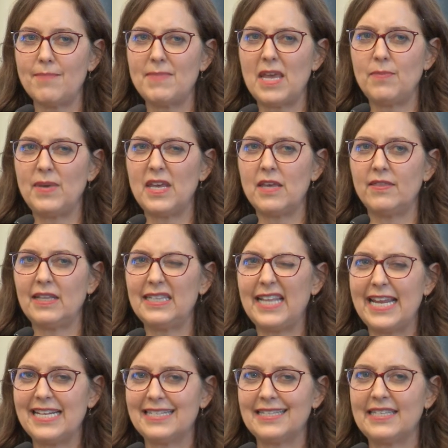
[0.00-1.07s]
maybe in the
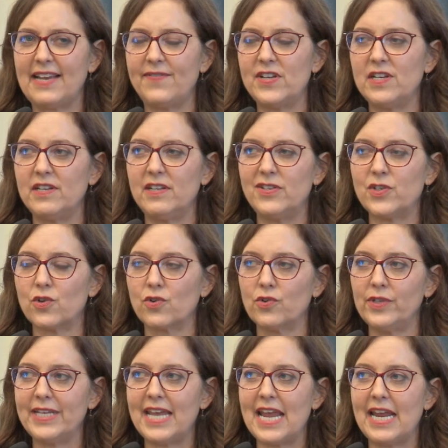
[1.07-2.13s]
late 70s,
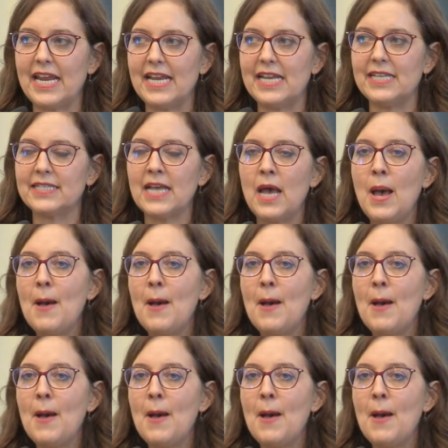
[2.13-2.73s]
early 80s.